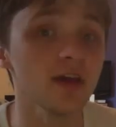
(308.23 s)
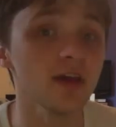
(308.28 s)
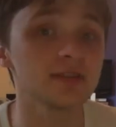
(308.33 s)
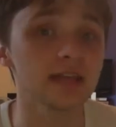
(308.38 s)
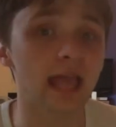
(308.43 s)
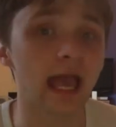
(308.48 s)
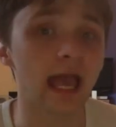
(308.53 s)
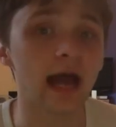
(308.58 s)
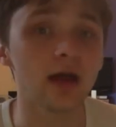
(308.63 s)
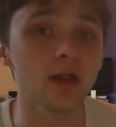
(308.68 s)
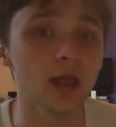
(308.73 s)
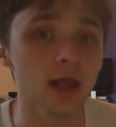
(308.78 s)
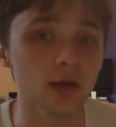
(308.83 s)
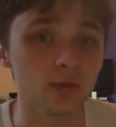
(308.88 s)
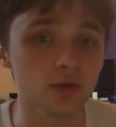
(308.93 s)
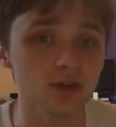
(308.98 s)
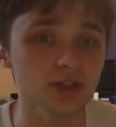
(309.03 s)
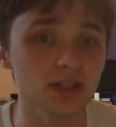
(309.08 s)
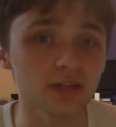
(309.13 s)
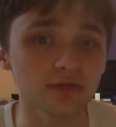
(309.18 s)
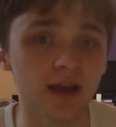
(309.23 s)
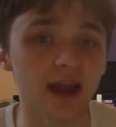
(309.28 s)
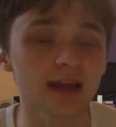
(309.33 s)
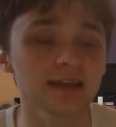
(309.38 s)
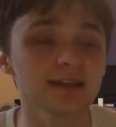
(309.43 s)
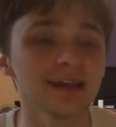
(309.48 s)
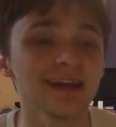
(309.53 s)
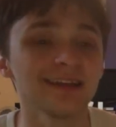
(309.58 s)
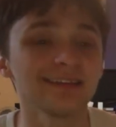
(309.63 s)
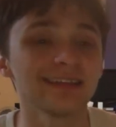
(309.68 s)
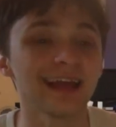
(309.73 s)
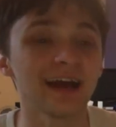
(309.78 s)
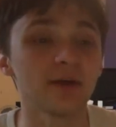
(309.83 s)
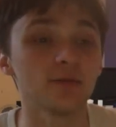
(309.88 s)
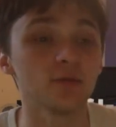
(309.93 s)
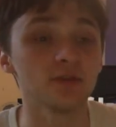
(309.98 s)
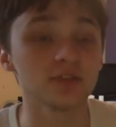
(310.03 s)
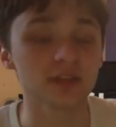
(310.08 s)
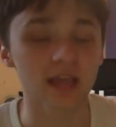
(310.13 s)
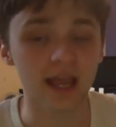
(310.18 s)
ZL, was the fact that
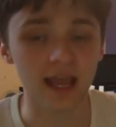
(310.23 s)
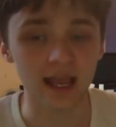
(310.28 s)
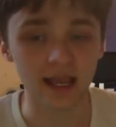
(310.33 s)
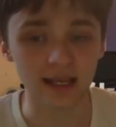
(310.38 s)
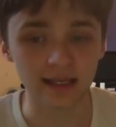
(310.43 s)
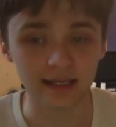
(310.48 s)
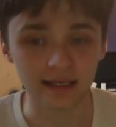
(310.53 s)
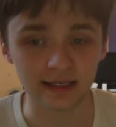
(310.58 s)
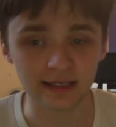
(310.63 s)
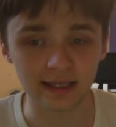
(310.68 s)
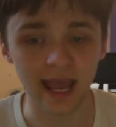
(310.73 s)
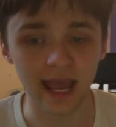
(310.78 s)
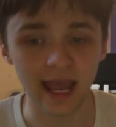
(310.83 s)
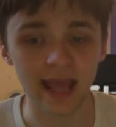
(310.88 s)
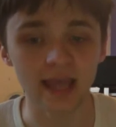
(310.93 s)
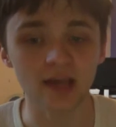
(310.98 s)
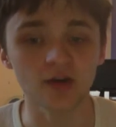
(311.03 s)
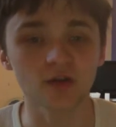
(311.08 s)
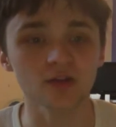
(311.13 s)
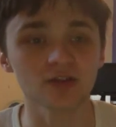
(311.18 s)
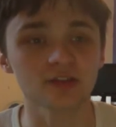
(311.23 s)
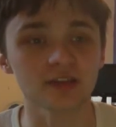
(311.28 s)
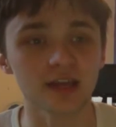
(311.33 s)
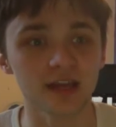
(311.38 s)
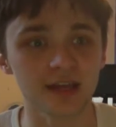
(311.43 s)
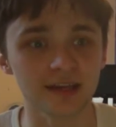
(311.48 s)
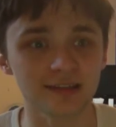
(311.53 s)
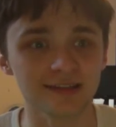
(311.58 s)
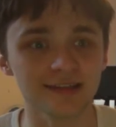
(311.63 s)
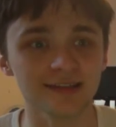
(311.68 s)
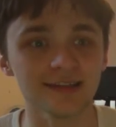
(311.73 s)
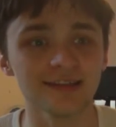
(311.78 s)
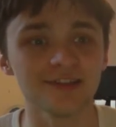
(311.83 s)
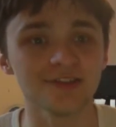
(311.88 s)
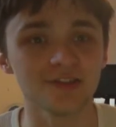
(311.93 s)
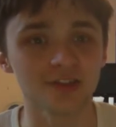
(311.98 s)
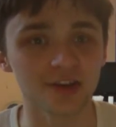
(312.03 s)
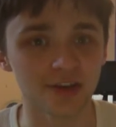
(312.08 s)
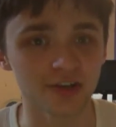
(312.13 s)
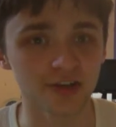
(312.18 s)
was Chaos
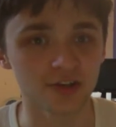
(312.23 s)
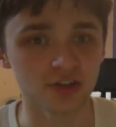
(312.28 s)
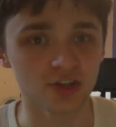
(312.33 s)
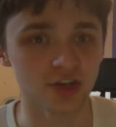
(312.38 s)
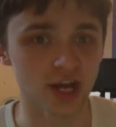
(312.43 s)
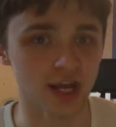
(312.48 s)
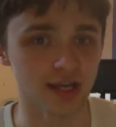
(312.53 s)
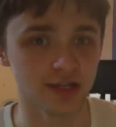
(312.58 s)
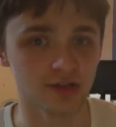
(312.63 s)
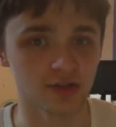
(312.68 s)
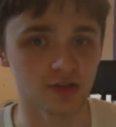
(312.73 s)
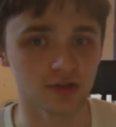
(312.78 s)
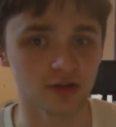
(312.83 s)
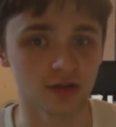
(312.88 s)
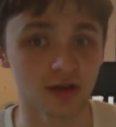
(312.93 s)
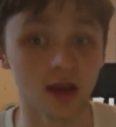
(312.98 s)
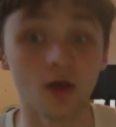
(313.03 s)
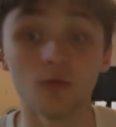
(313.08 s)
Xyz Change.